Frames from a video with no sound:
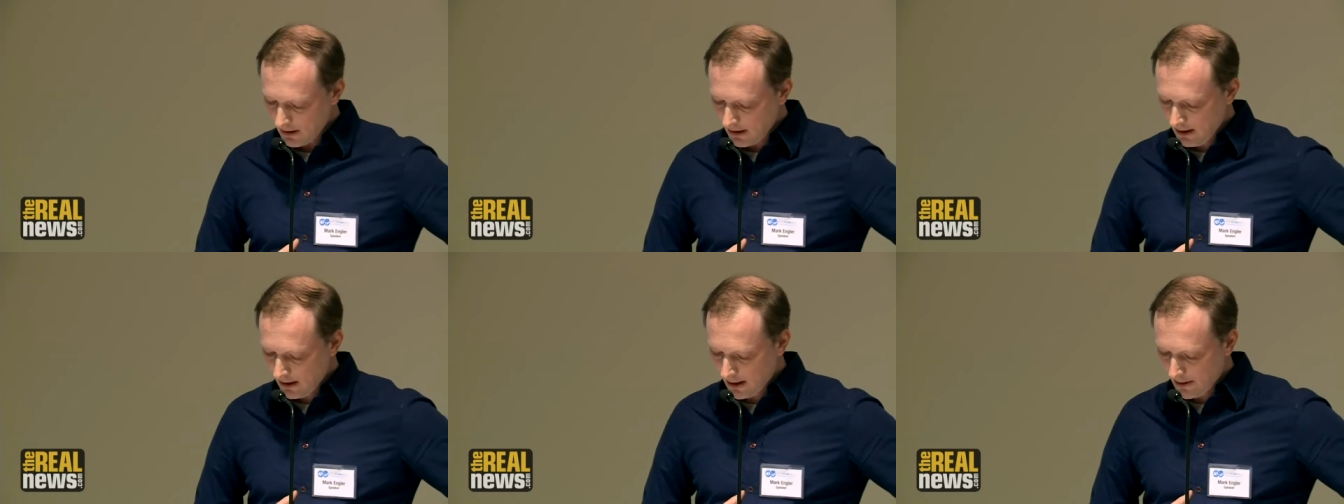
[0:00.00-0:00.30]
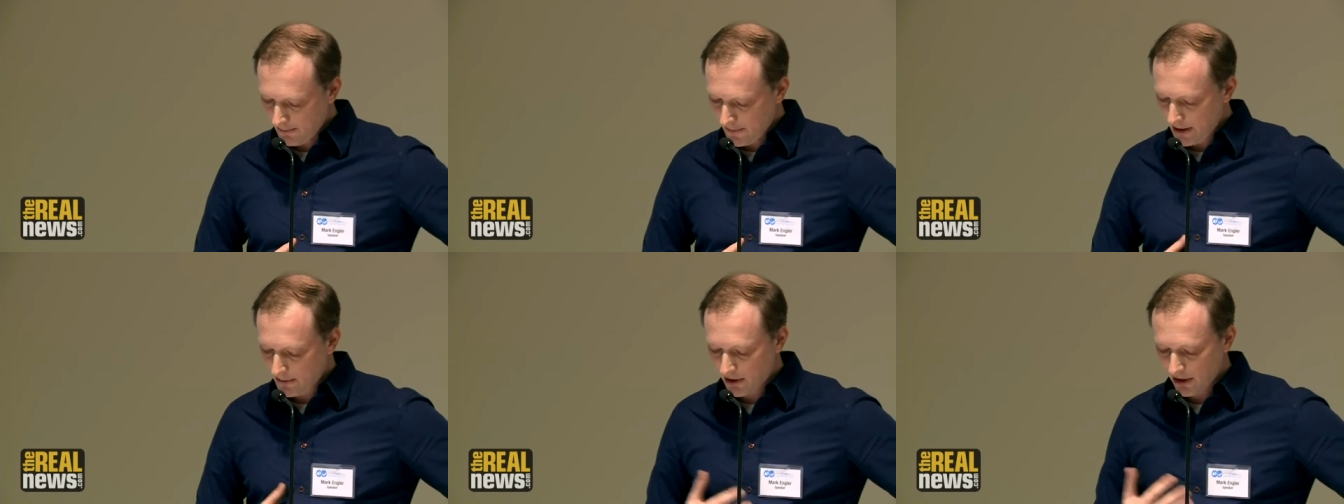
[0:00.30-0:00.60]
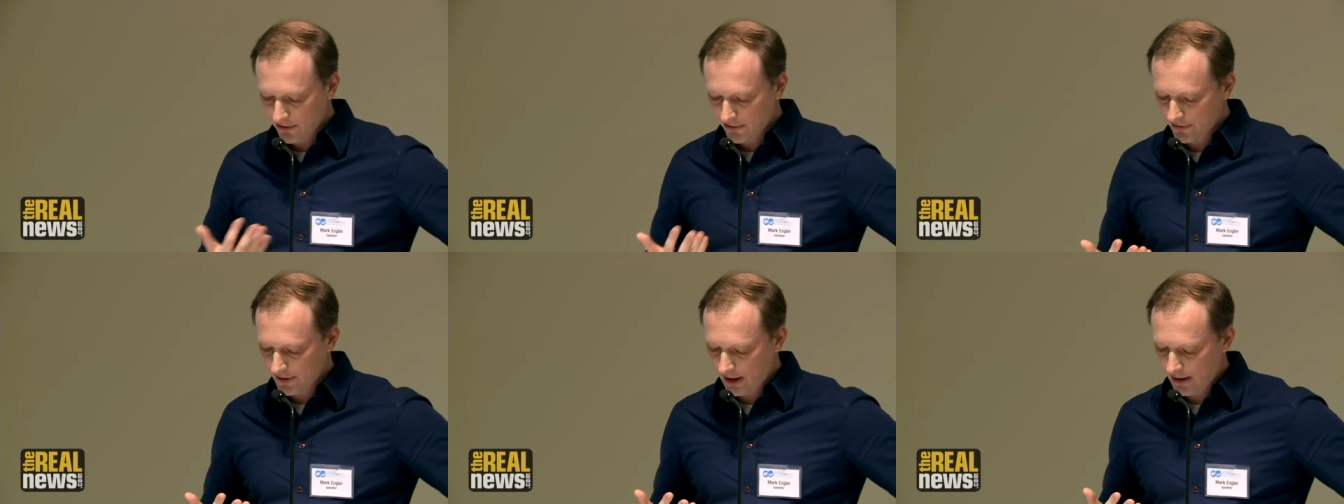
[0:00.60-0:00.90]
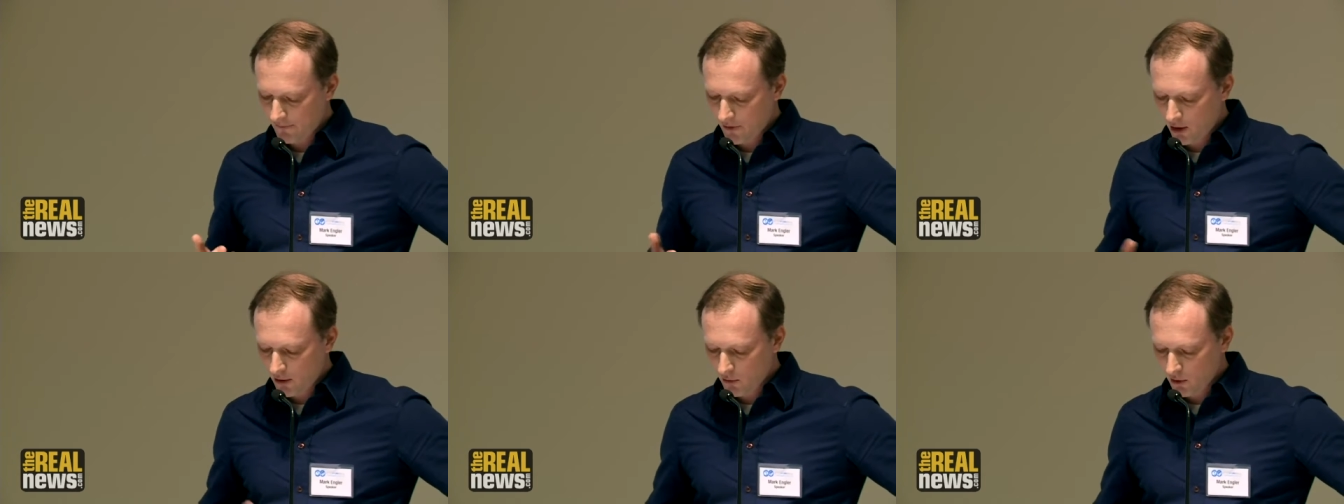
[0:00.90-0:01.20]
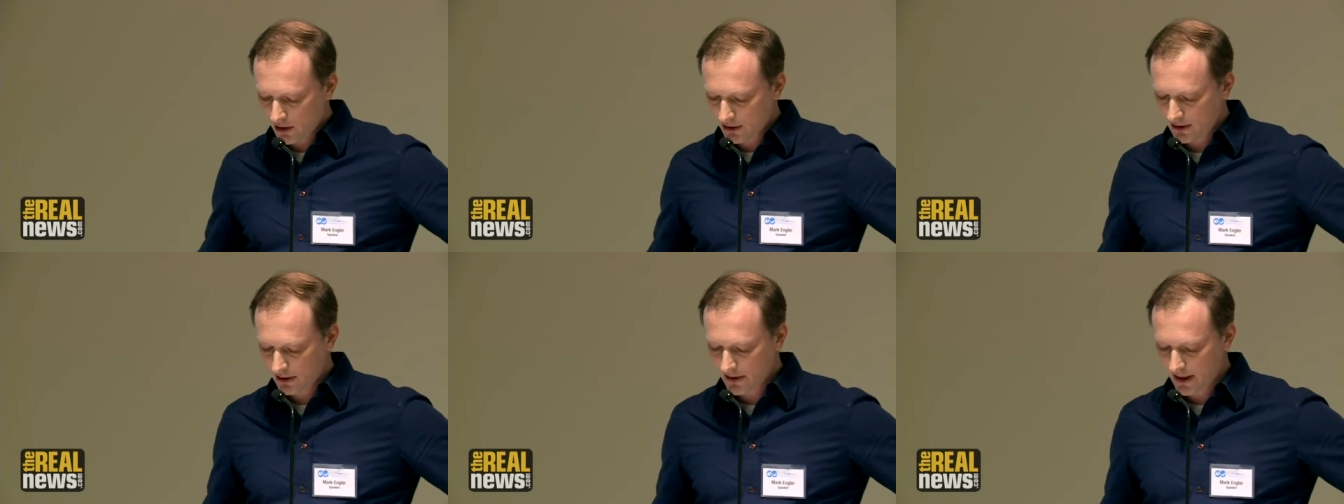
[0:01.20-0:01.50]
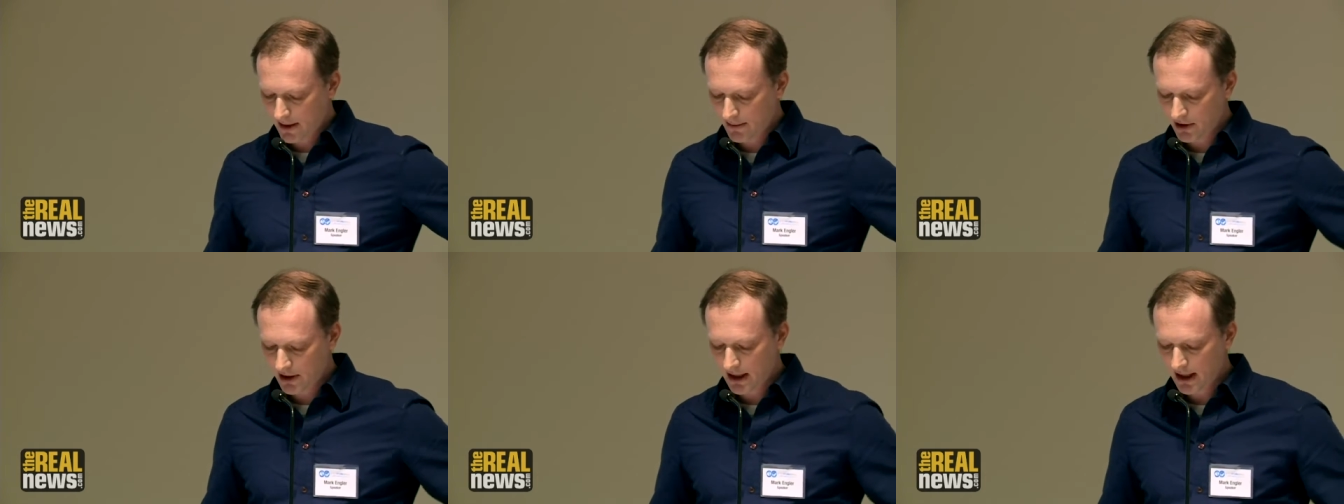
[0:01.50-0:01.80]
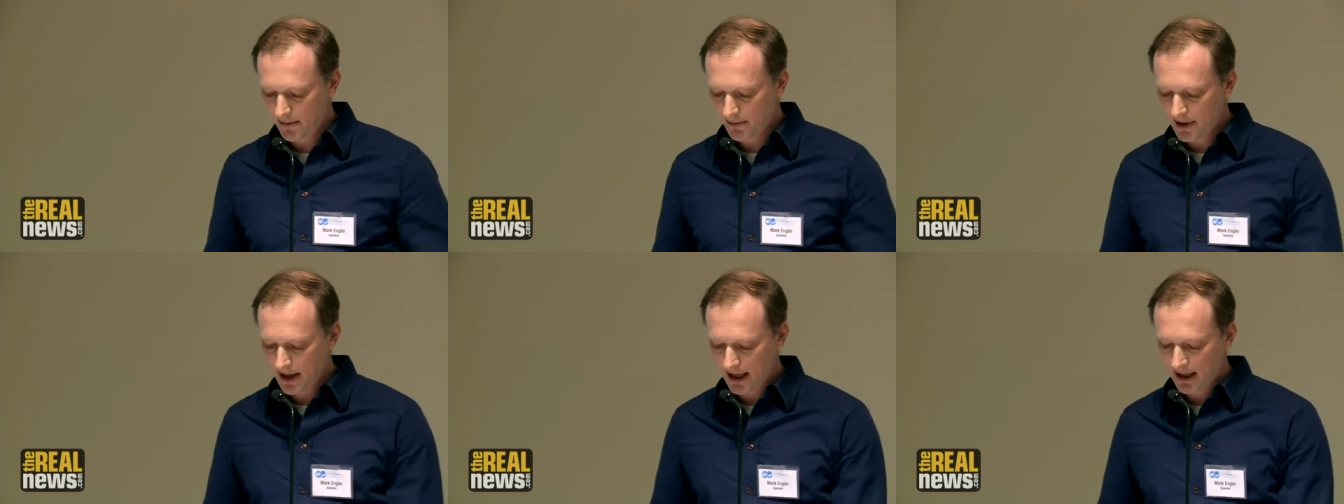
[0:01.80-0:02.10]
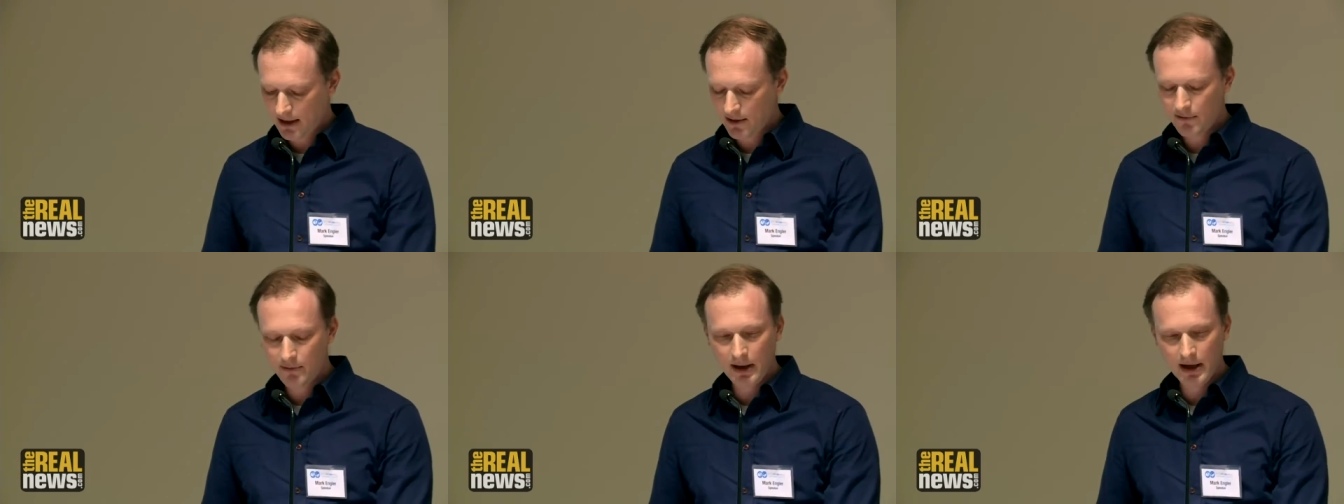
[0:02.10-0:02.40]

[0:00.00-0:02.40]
My brothers and I have all worked on labor campaigns.